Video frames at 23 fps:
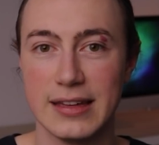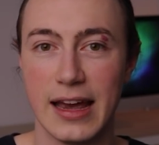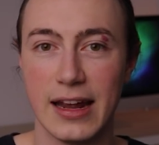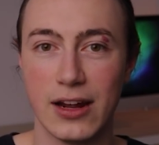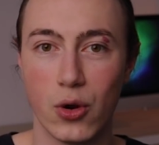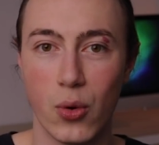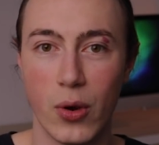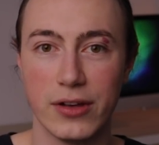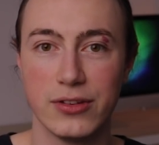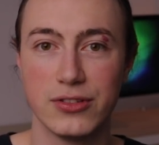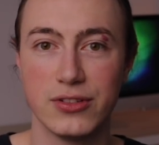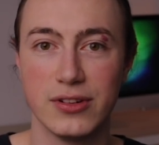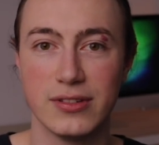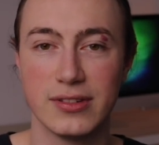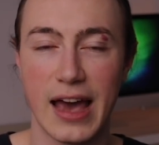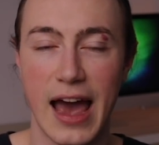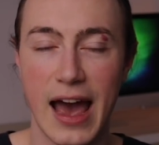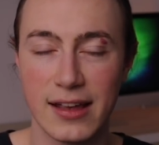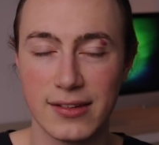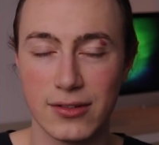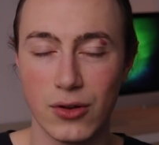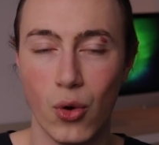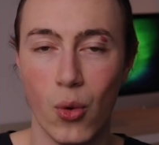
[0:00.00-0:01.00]
and questions
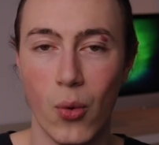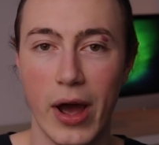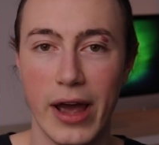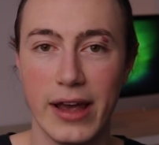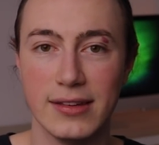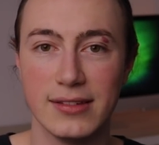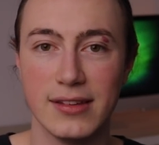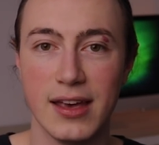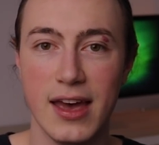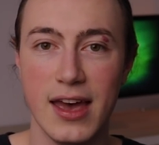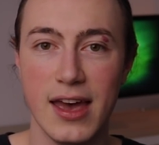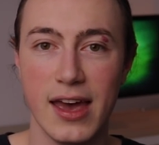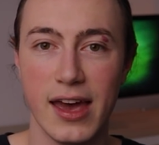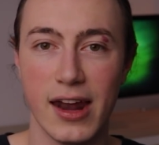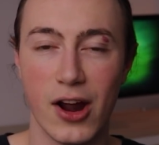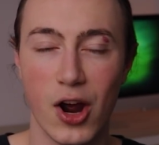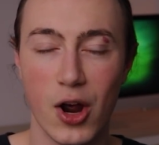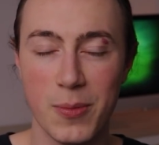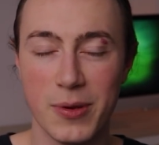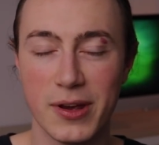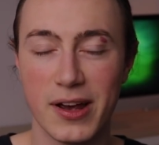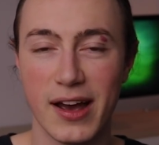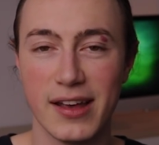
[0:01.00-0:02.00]
as always. And I
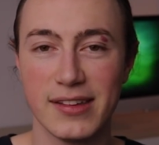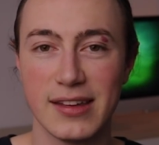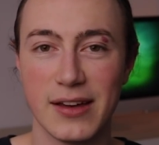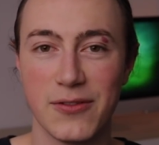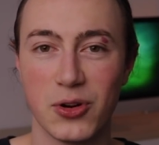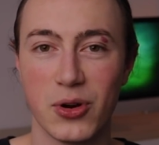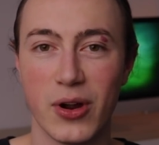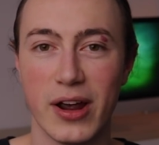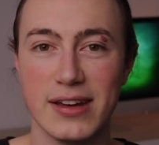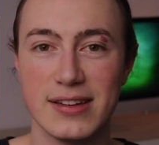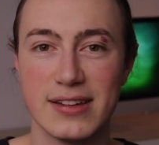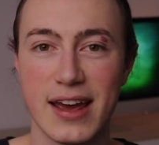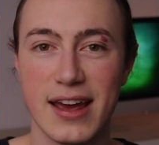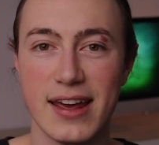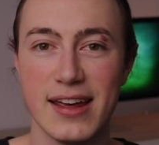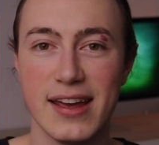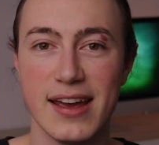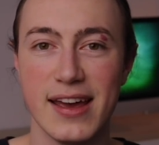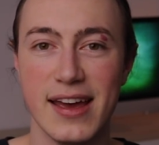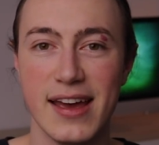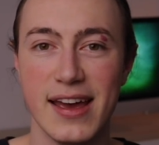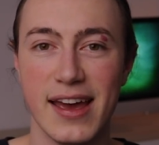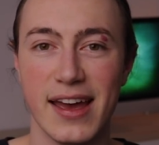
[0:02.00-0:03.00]
hope you guys have a great day,
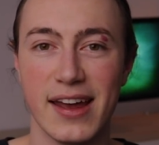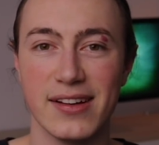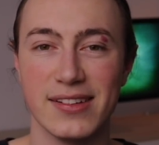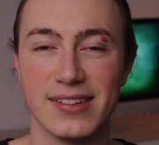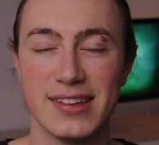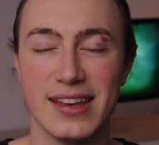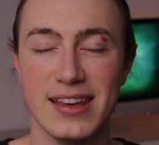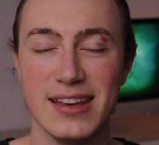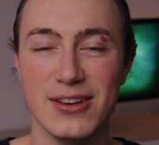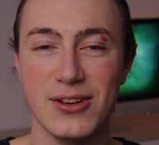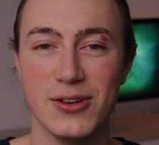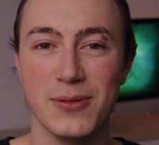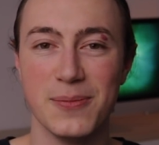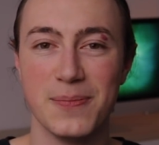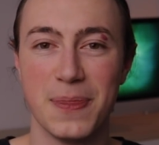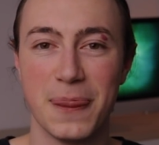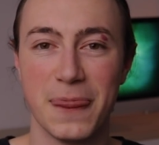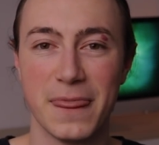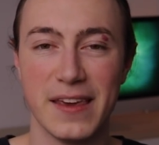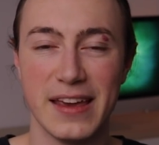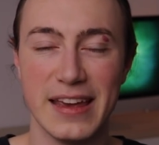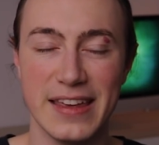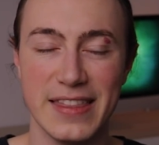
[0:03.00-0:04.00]
and I'll see you
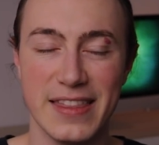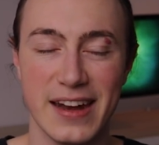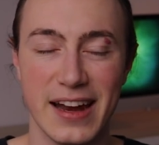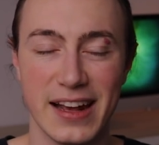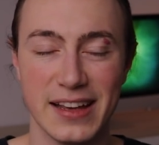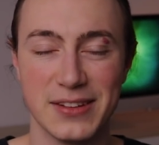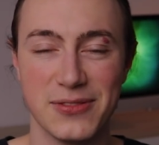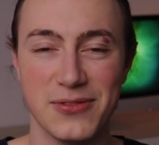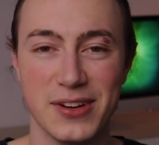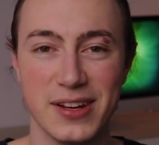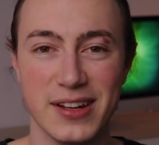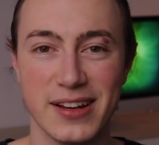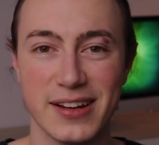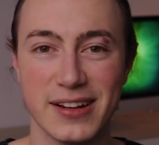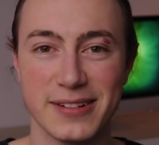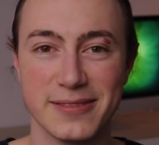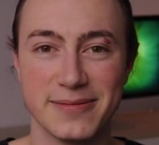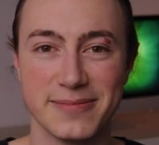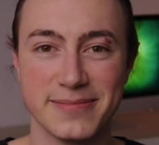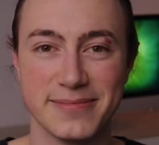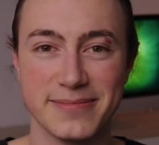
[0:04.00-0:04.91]
in the next video.